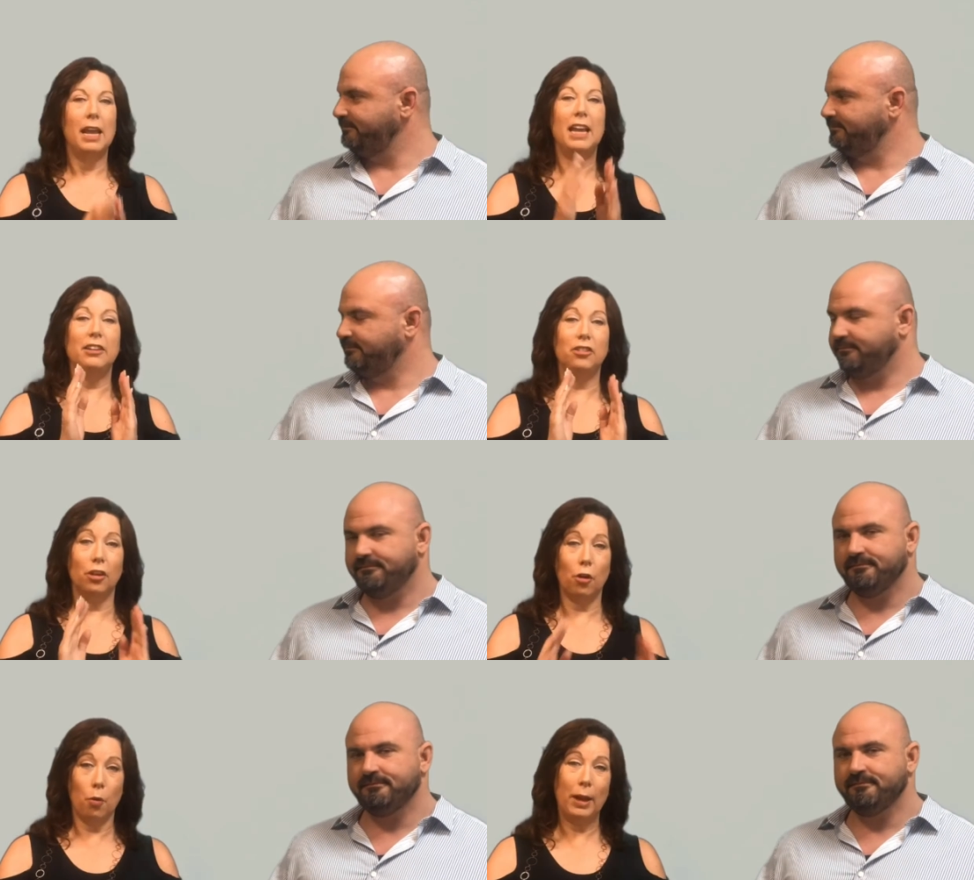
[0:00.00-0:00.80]
Speaker 1: It's the
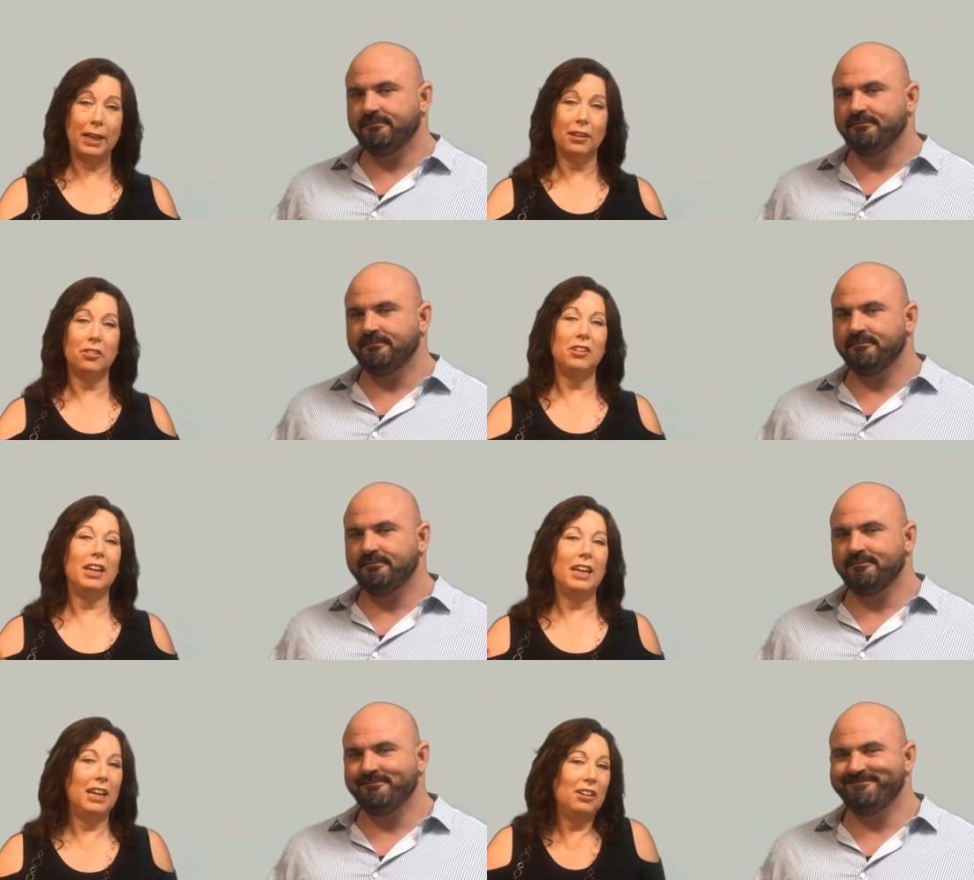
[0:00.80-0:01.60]
quickest,
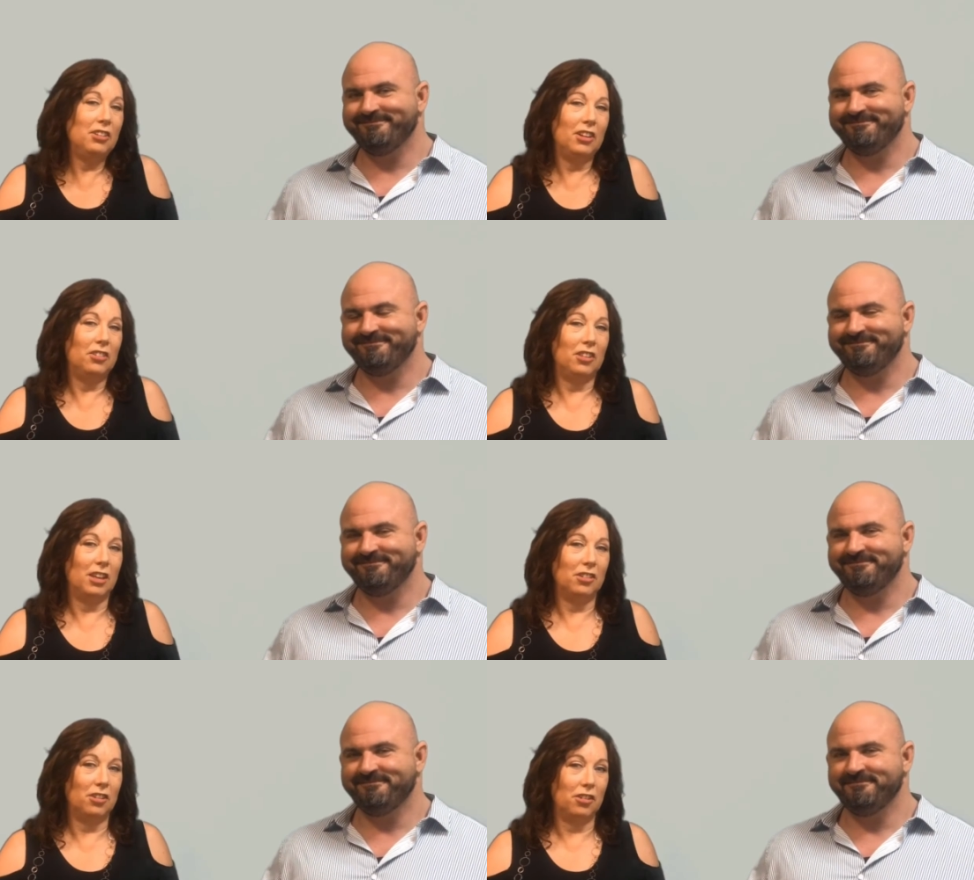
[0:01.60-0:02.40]
easiest thing
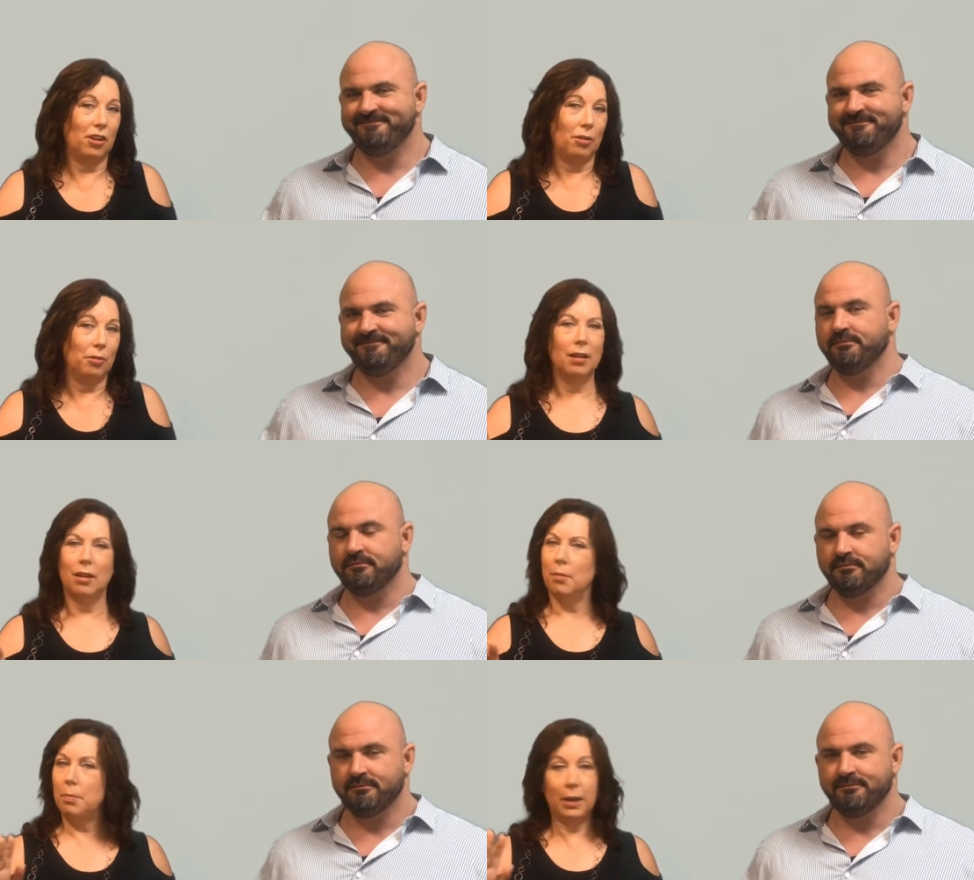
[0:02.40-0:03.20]
to do,
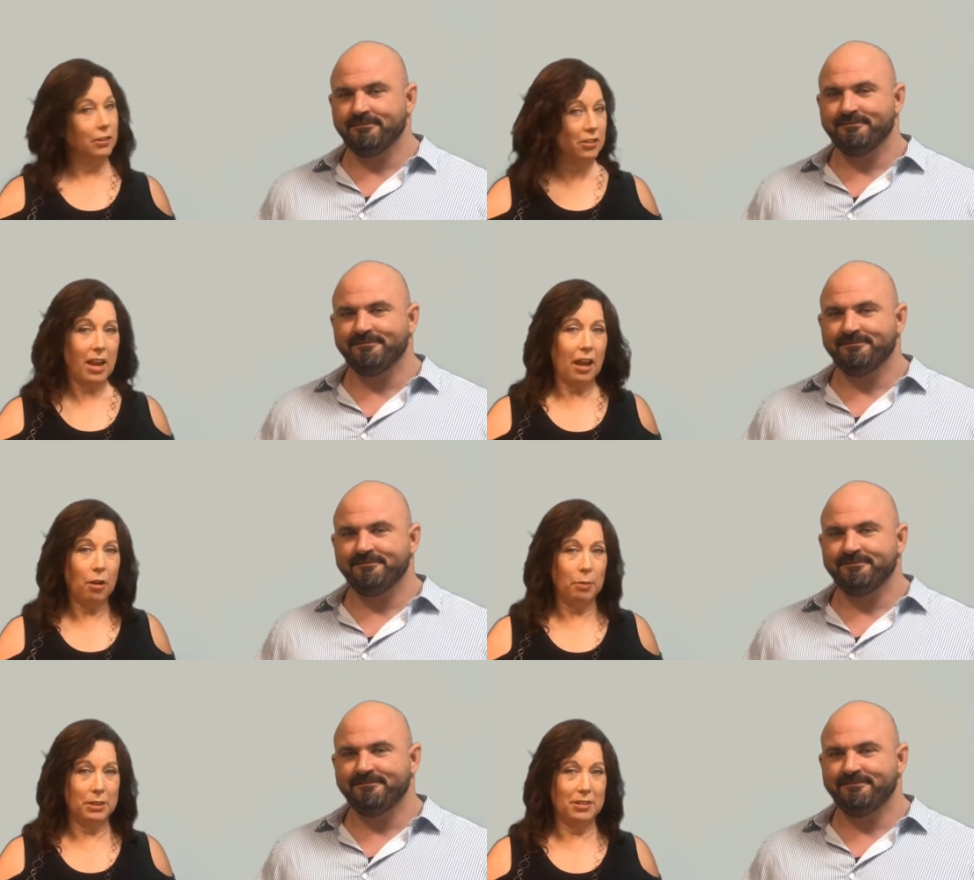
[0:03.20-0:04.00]
but it's not
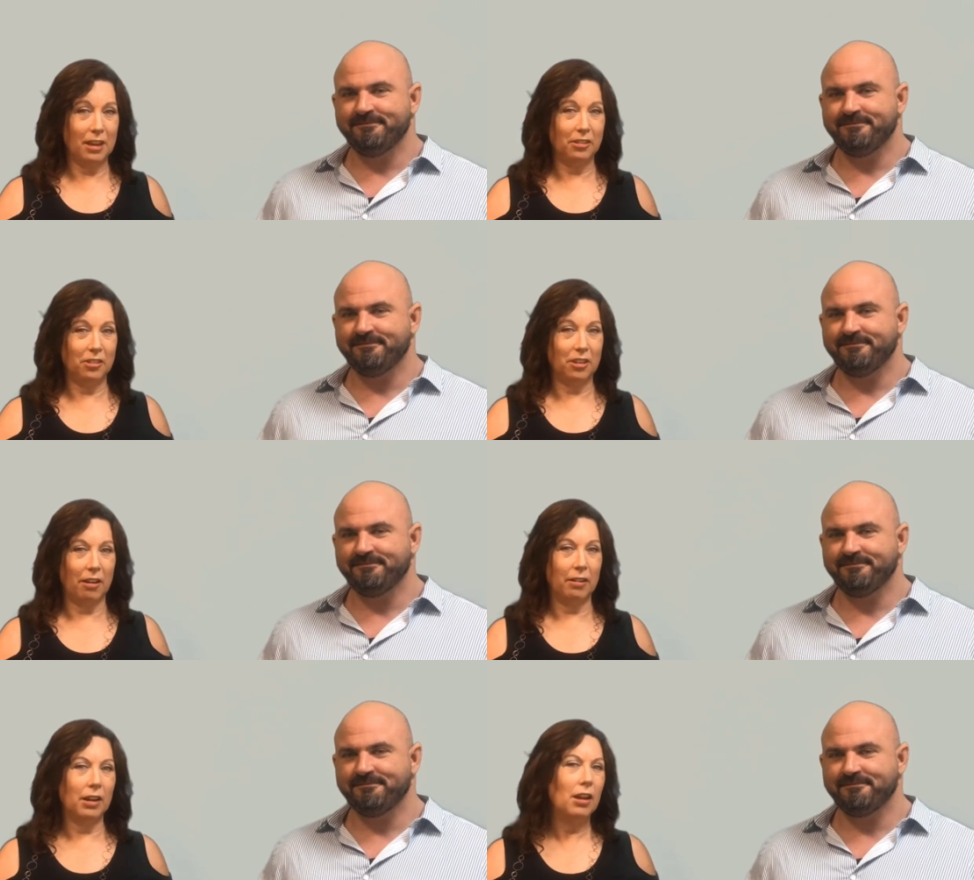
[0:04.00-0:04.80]
always
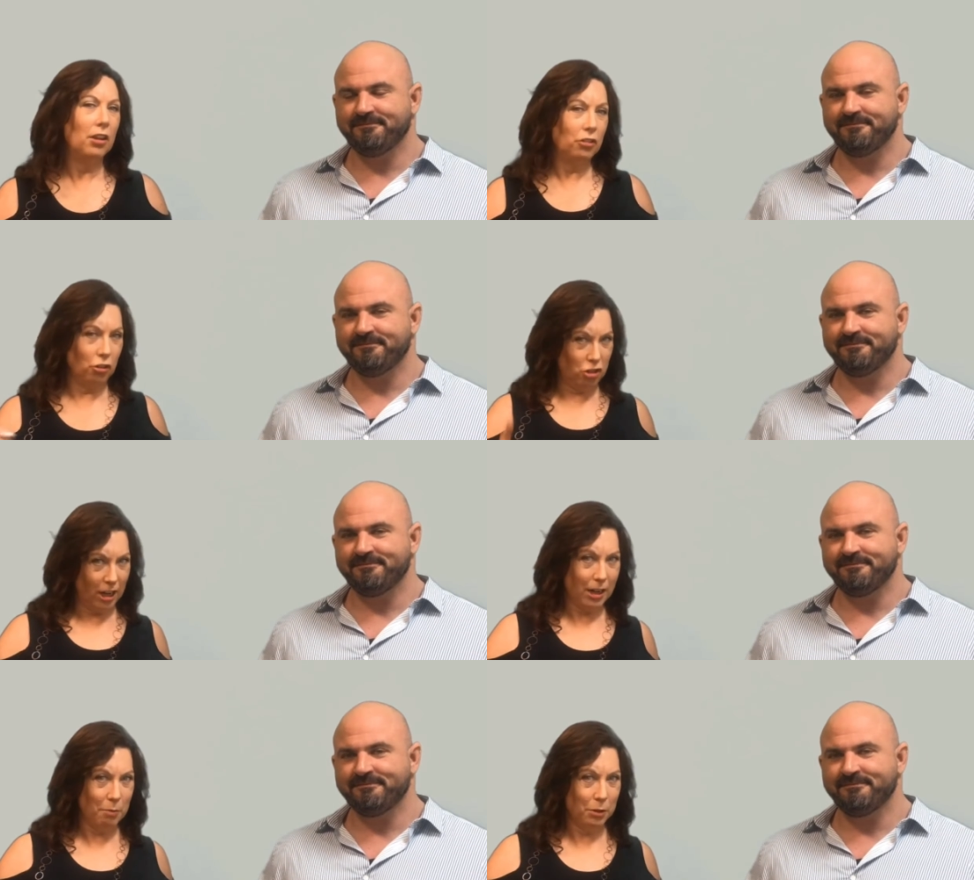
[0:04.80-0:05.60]
necessary. So
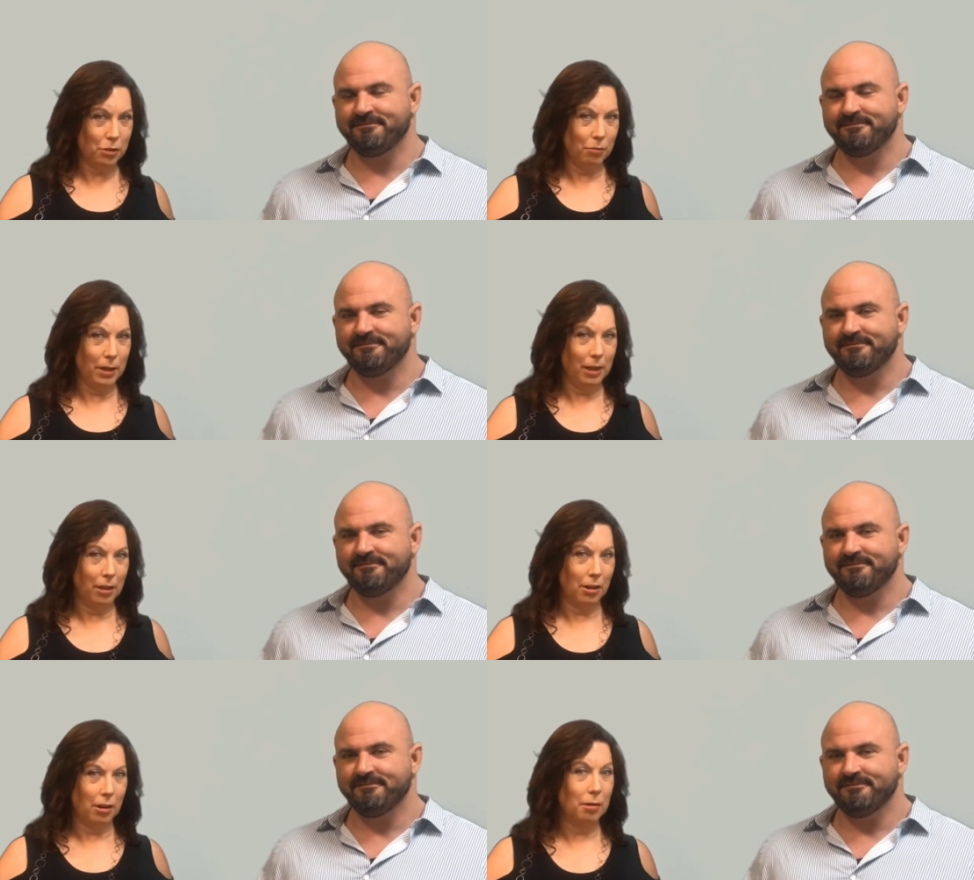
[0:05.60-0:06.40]
check in with your
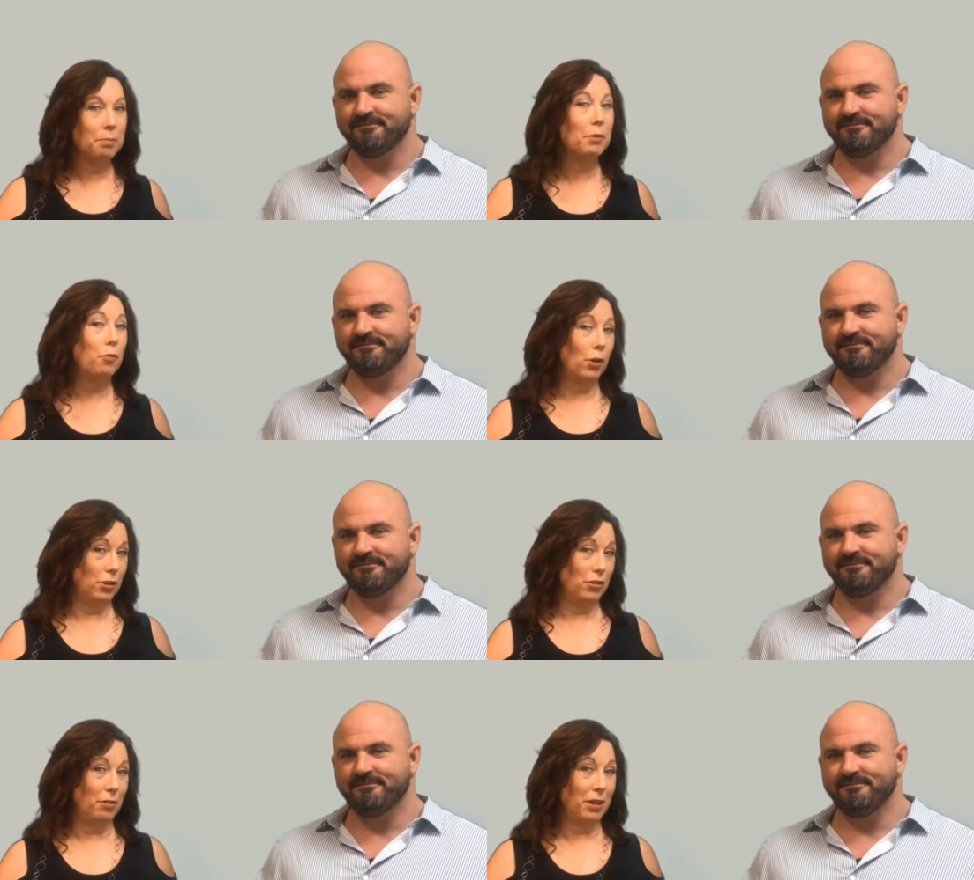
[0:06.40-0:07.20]
realtor before you
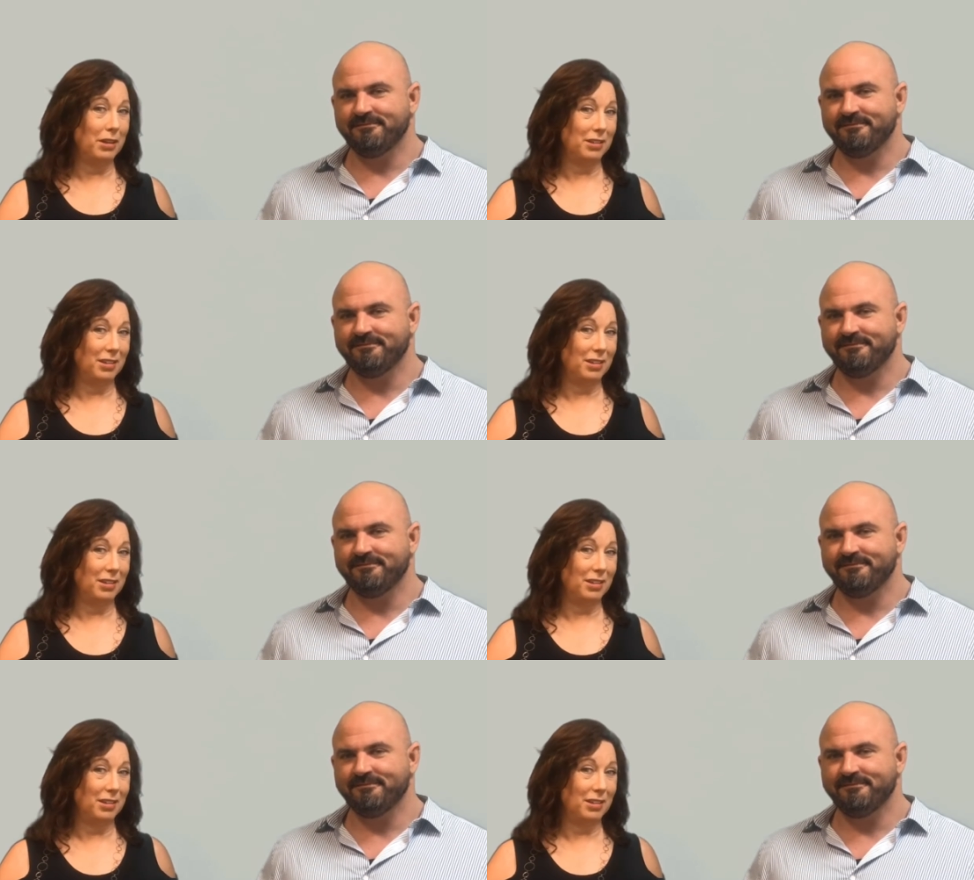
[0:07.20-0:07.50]
do it.